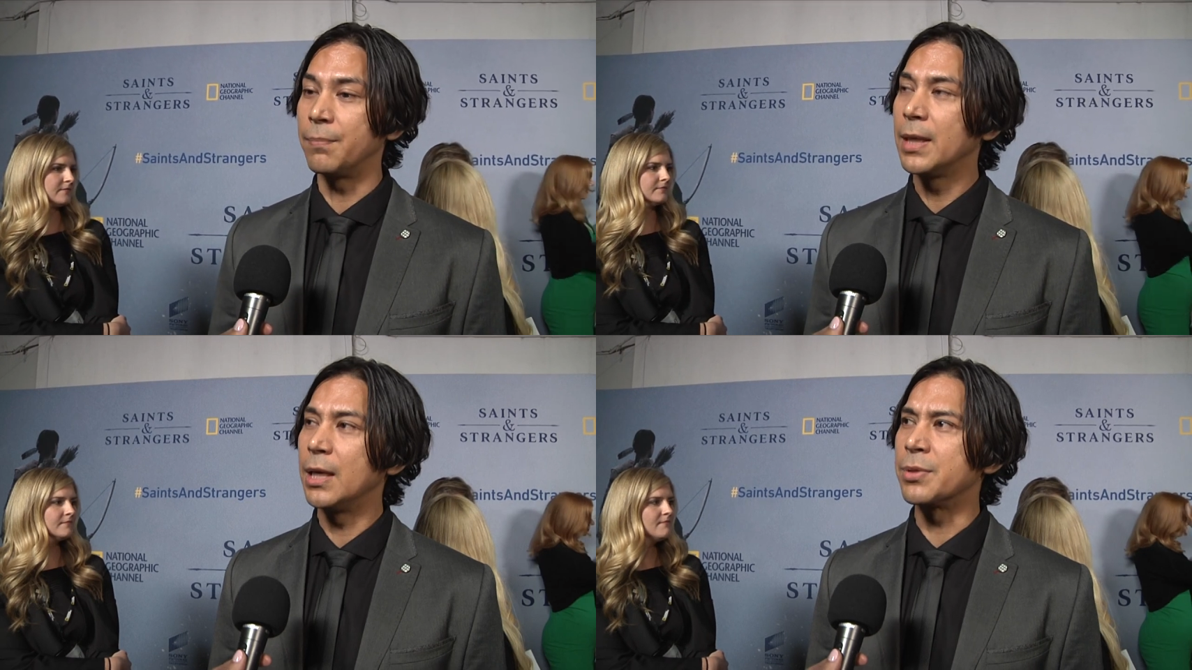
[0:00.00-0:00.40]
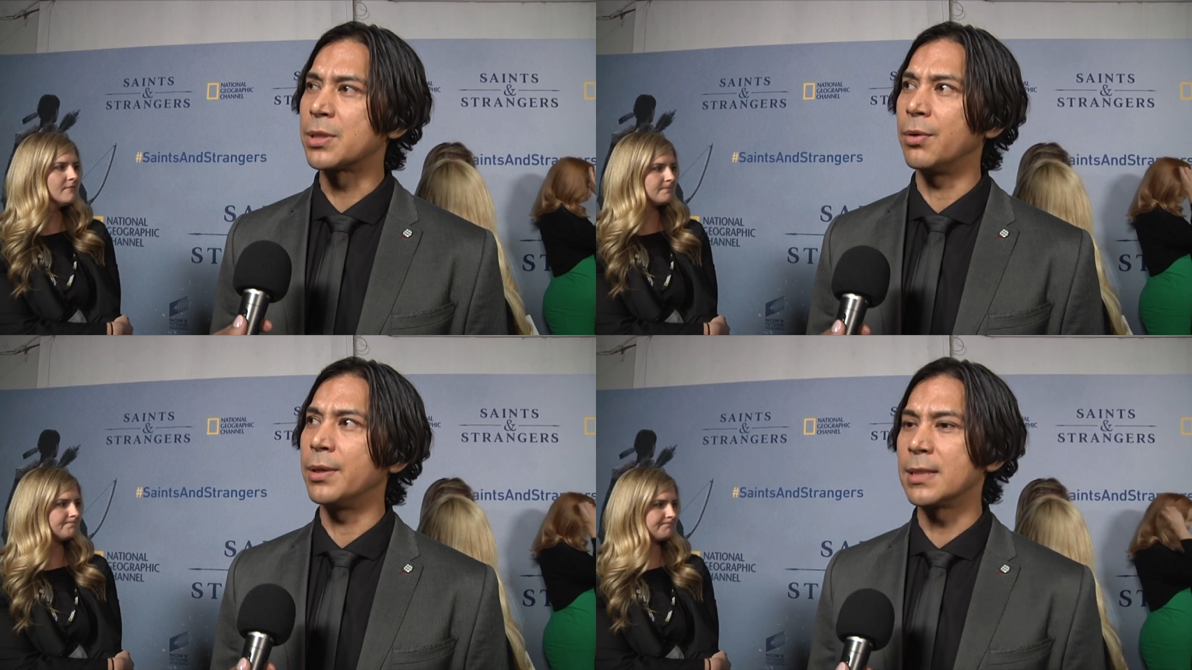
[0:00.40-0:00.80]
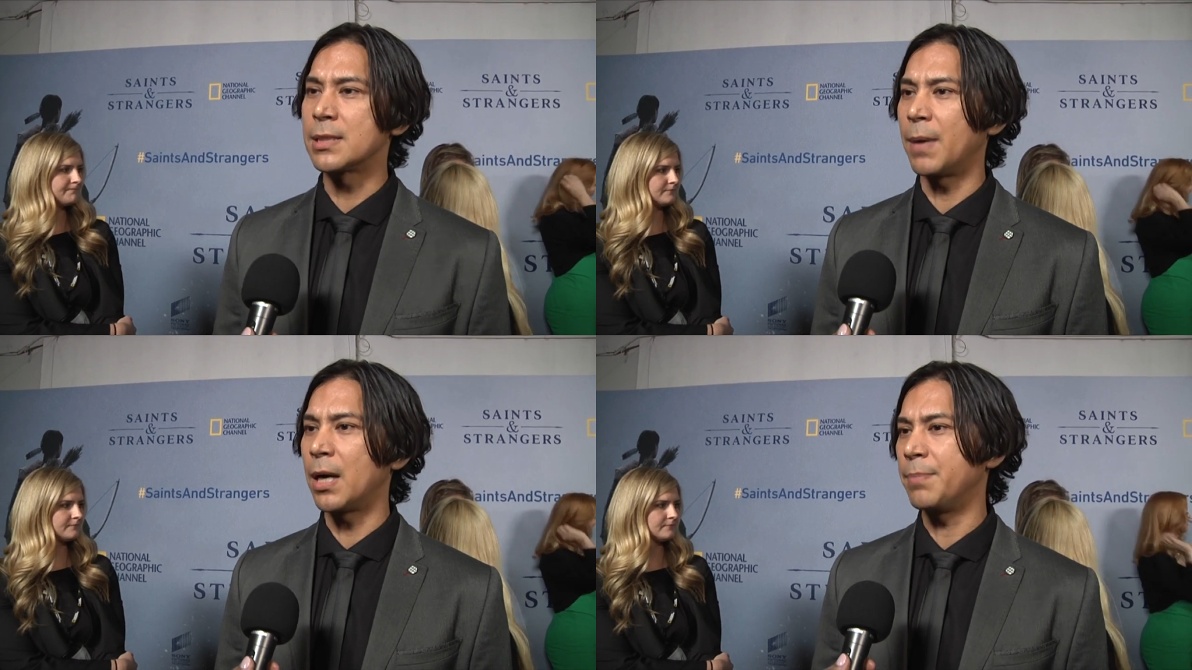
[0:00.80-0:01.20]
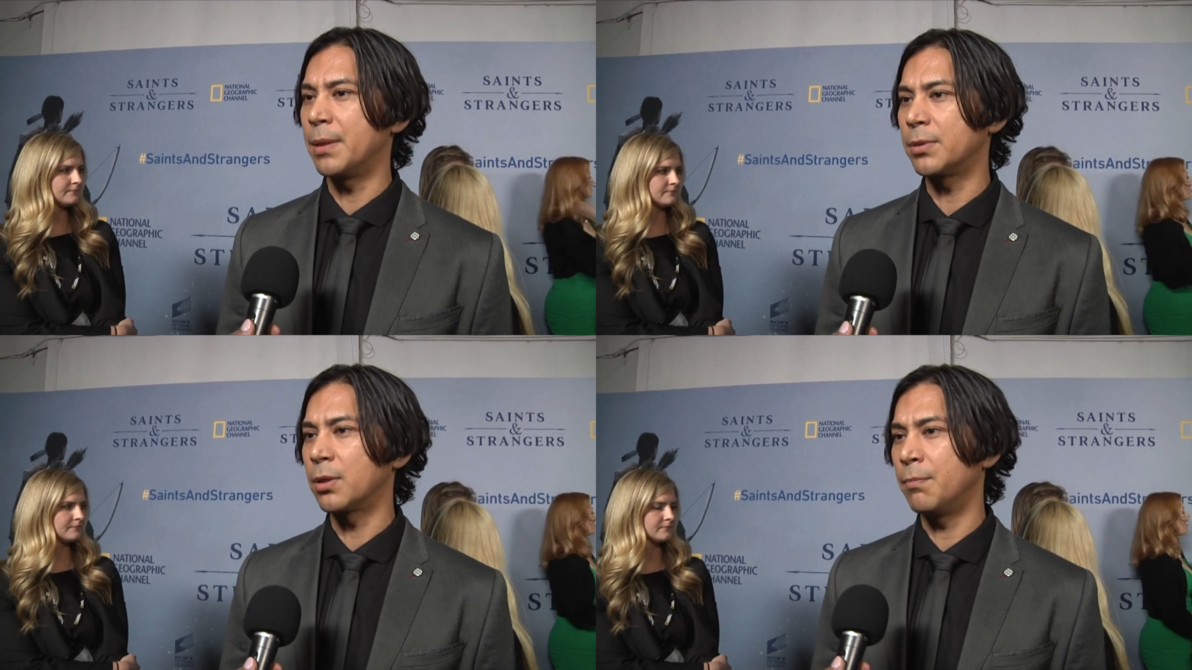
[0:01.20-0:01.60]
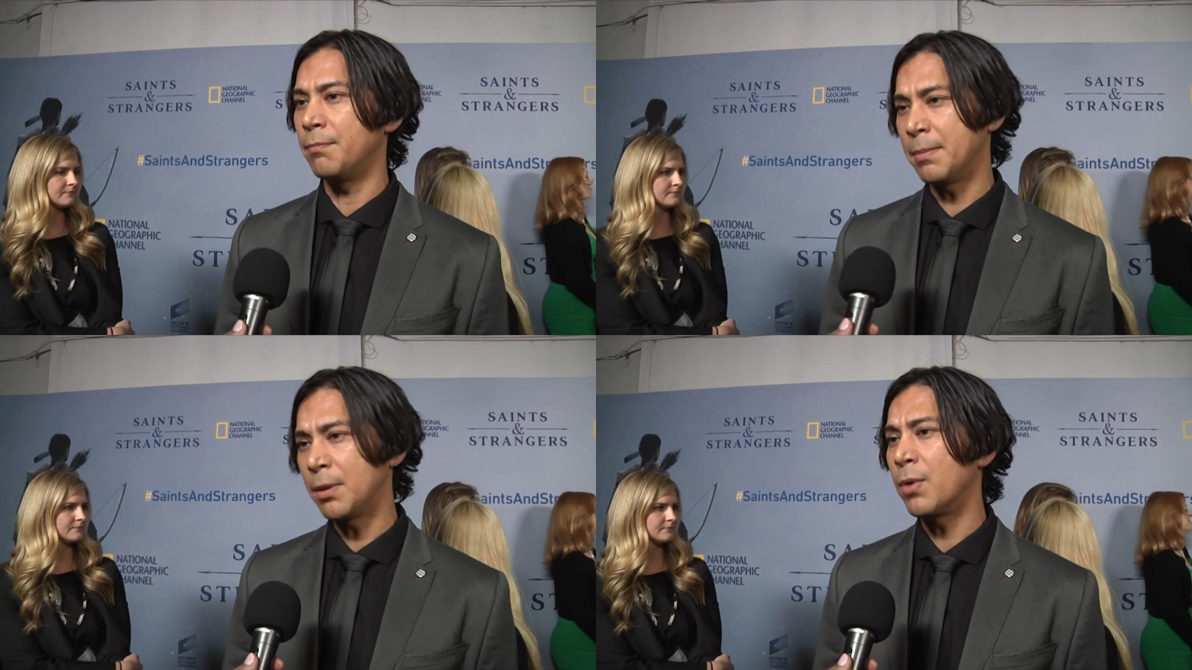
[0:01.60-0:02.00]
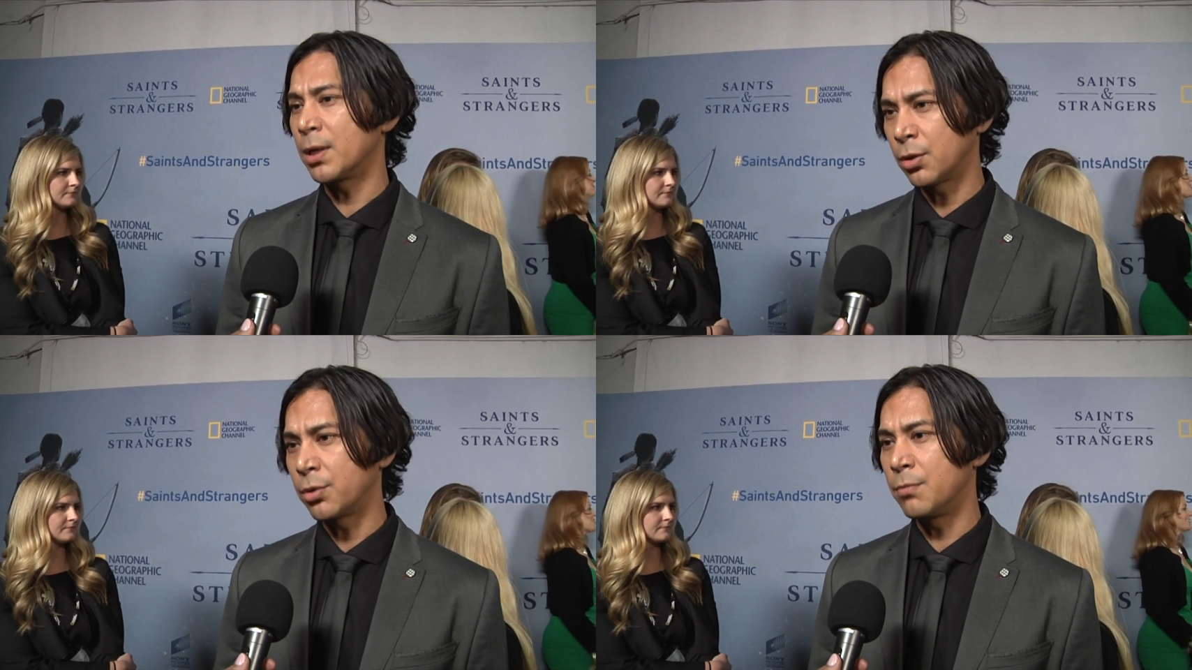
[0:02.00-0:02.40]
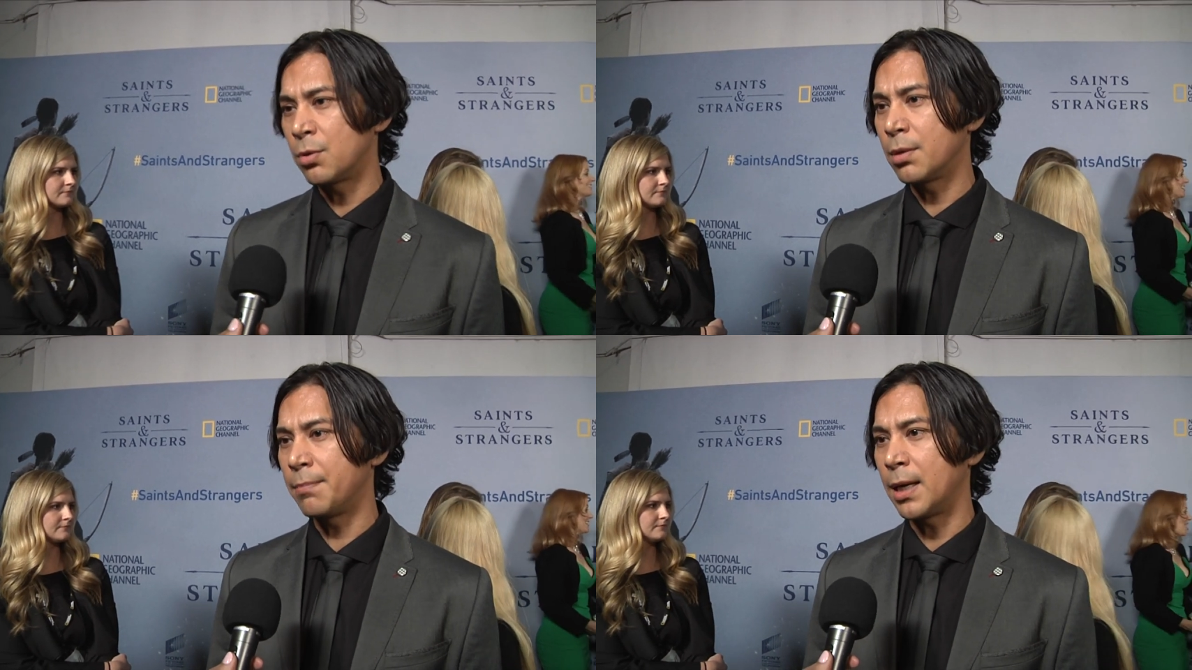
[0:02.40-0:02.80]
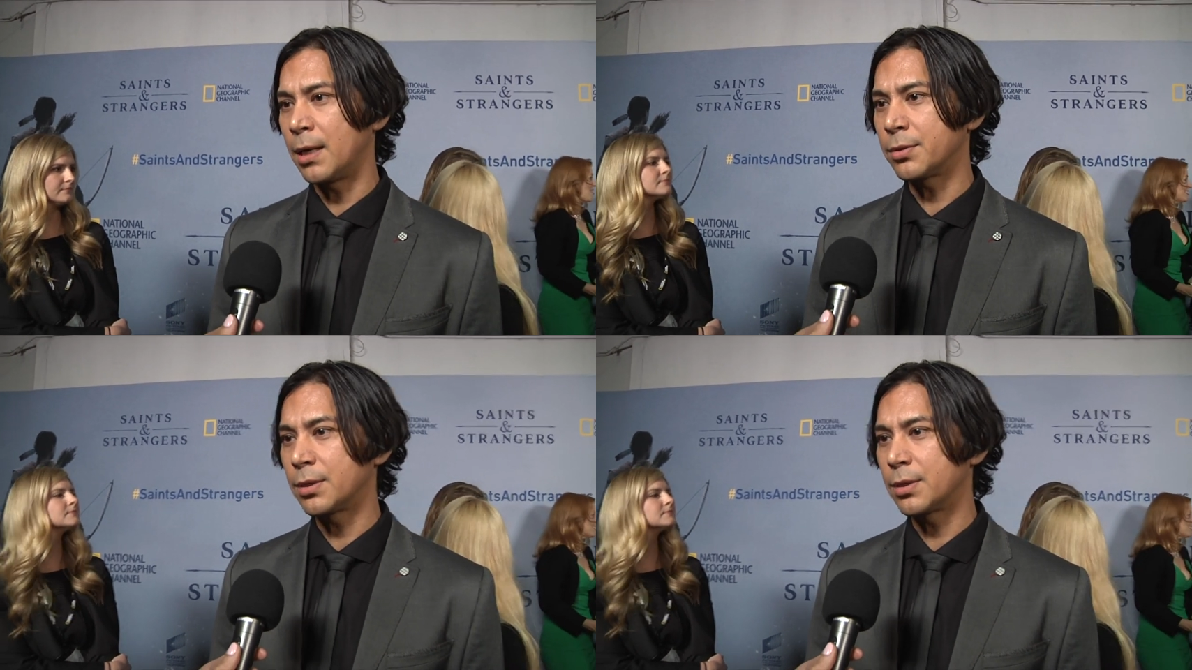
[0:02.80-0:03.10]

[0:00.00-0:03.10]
Speaker 1: It was going to inspire people to maybe want to learn more about